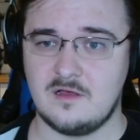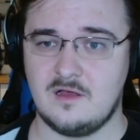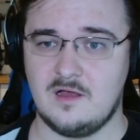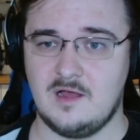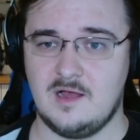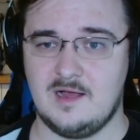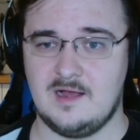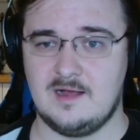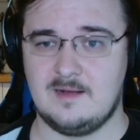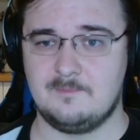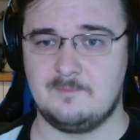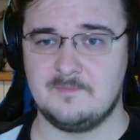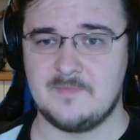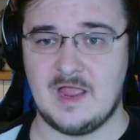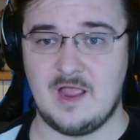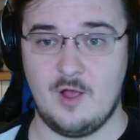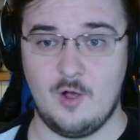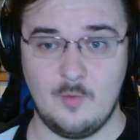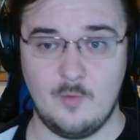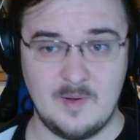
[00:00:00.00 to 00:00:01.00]
I
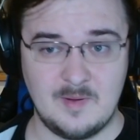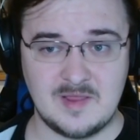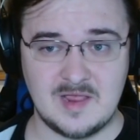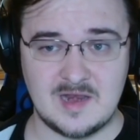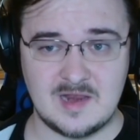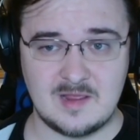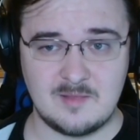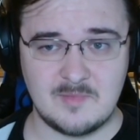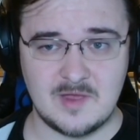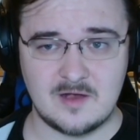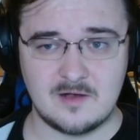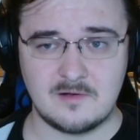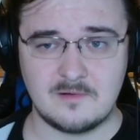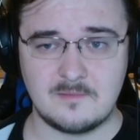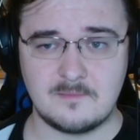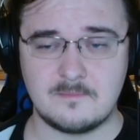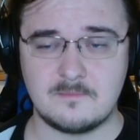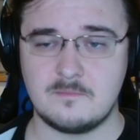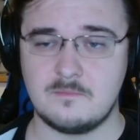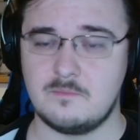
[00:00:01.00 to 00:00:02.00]
hope I'm getting better,
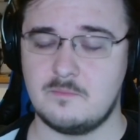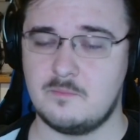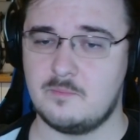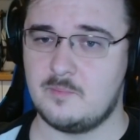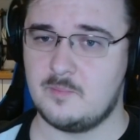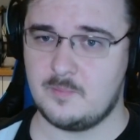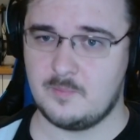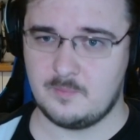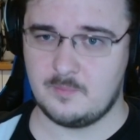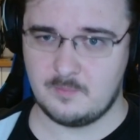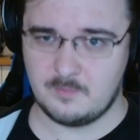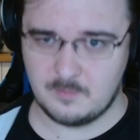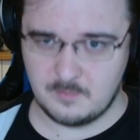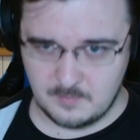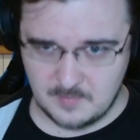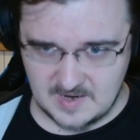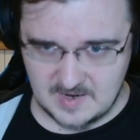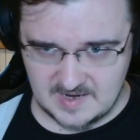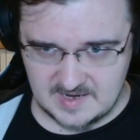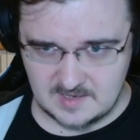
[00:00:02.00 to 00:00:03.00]

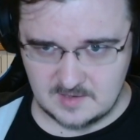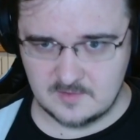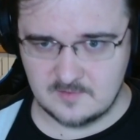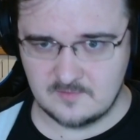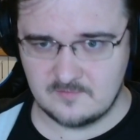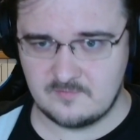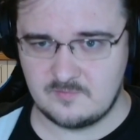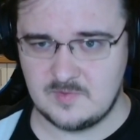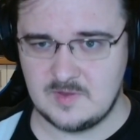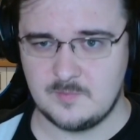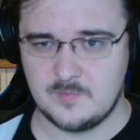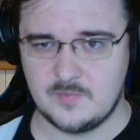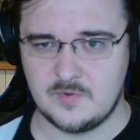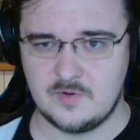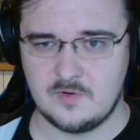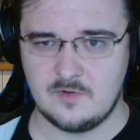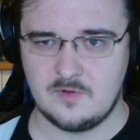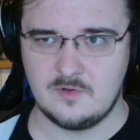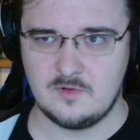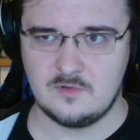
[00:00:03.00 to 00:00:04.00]
but a lot of
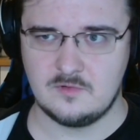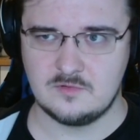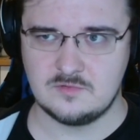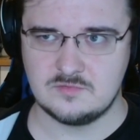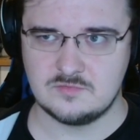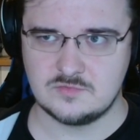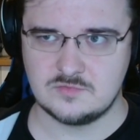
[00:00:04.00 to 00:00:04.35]
people